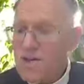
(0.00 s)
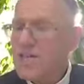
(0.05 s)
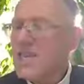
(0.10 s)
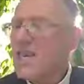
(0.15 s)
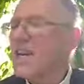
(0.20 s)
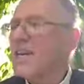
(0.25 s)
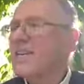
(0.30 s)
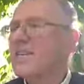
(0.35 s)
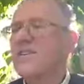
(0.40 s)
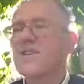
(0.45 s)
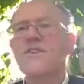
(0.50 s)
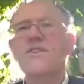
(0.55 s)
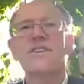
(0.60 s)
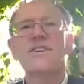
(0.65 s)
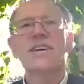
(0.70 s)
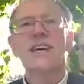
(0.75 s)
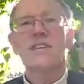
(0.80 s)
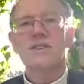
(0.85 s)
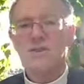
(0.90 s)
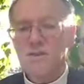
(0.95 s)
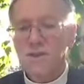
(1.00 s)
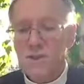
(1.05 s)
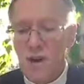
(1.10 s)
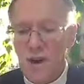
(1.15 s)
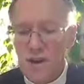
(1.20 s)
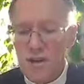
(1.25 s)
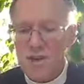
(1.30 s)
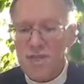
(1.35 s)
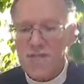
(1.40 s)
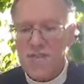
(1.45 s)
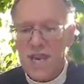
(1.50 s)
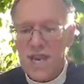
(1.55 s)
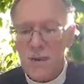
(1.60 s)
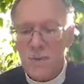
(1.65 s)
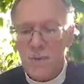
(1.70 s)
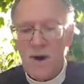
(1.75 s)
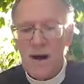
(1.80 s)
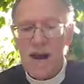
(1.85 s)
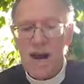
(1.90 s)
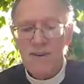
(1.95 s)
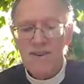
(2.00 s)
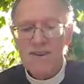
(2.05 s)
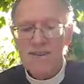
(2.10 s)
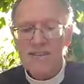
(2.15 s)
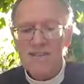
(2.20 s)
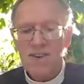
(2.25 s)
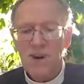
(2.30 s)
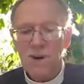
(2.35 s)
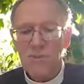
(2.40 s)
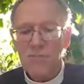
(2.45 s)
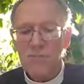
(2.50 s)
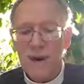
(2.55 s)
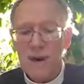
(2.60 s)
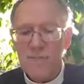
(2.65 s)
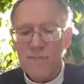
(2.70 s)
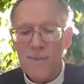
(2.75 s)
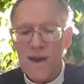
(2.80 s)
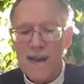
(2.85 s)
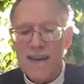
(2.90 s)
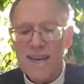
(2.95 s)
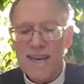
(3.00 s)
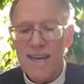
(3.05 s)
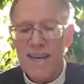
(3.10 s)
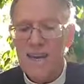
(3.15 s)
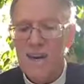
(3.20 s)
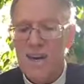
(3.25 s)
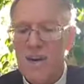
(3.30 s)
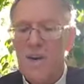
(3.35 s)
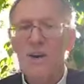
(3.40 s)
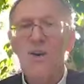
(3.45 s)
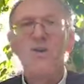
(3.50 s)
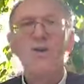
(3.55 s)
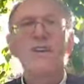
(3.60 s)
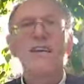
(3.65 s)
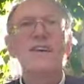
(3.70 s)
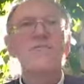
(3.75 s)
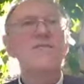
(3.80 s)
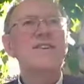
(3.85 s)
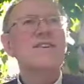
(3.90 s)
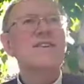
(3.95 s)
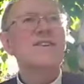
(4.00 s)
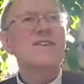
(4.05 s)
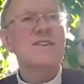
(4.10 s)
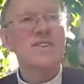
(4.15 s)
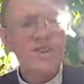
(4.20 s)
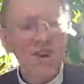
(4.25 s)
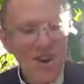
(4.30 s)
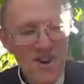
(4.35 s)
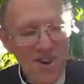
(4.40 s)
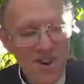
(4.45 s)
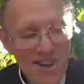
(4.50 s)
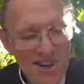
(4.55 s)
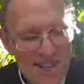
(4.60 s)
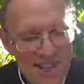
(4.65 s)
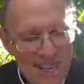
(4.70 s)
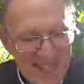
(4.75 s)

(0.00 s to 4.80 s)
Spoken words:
say, "Where is God my maker who giveth songs